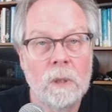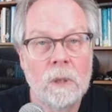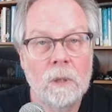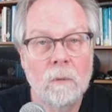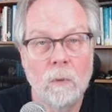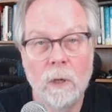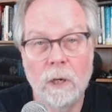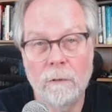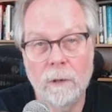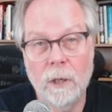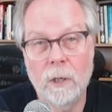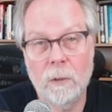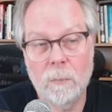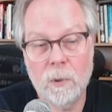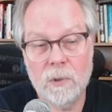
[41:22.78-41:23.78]
We have
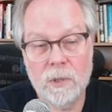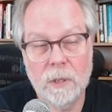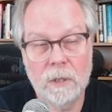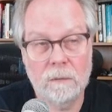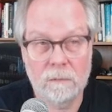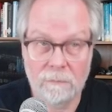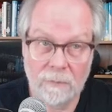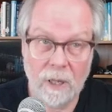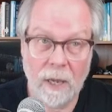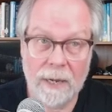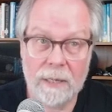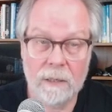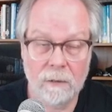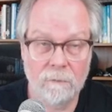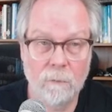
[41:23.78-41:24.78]
100% light,
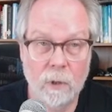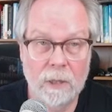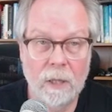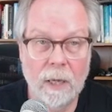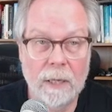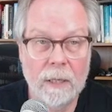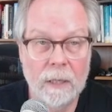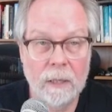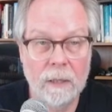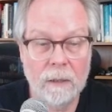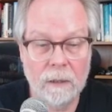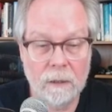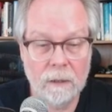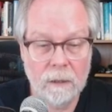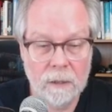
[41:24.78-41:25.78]
of red light, hitting
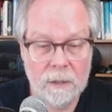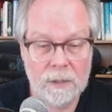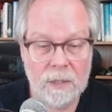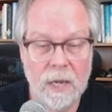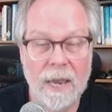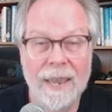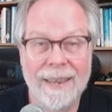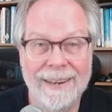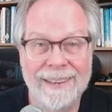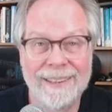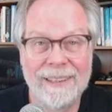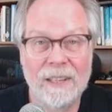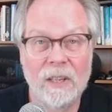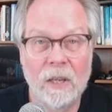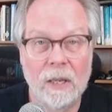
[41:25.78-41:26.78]
the cyan ink
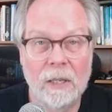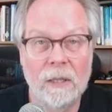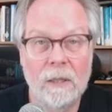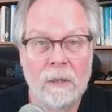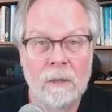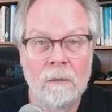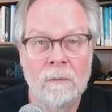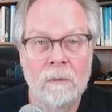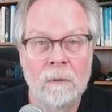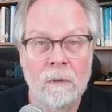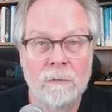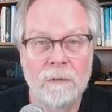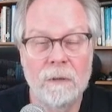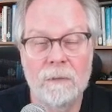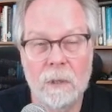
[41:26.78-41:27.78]
again.
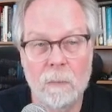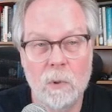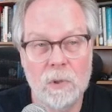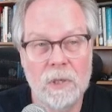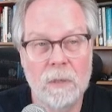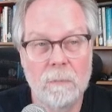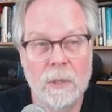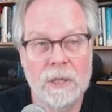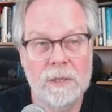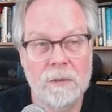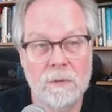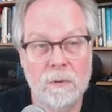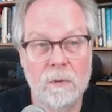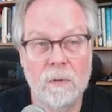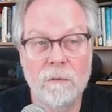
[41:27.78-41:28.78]
50% makes it
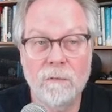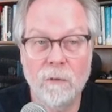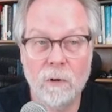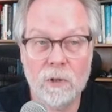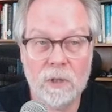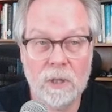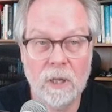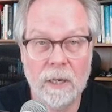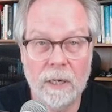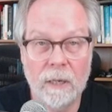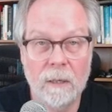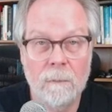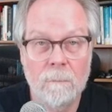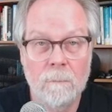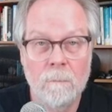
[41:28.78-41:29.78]
through the first layer,
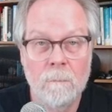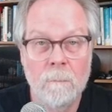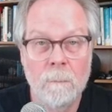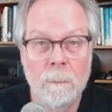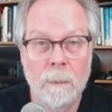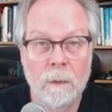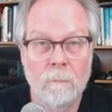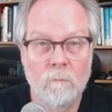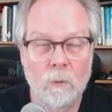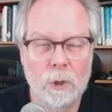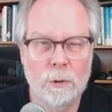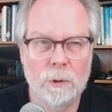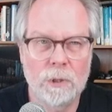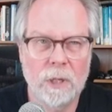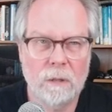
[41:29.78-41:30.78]
which
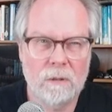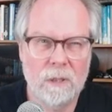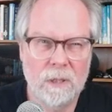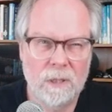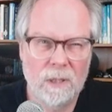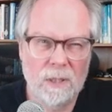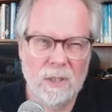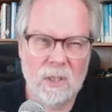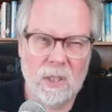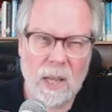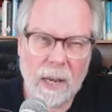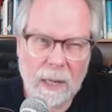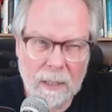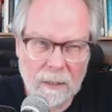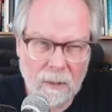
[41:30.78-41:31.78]
was actually the
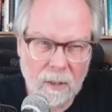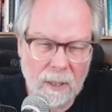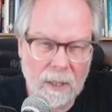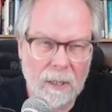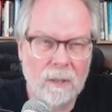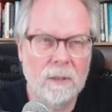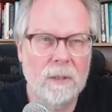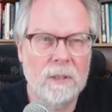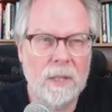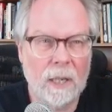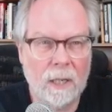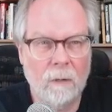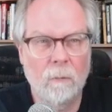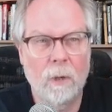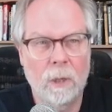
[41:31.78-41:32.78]
second layer, the second
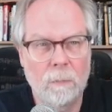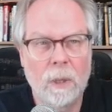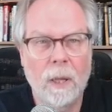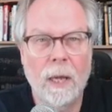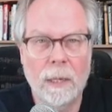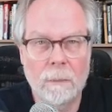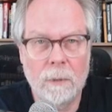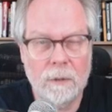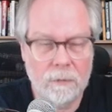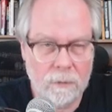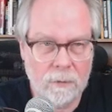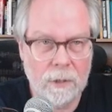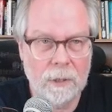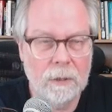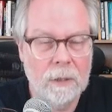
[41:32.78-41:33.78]
one applied, but through
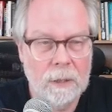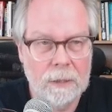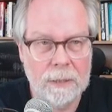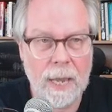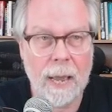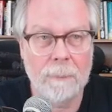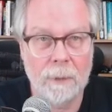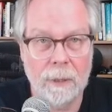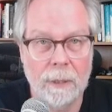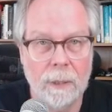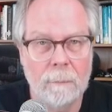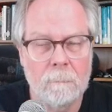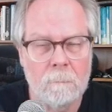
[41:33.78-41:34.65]
the top layer.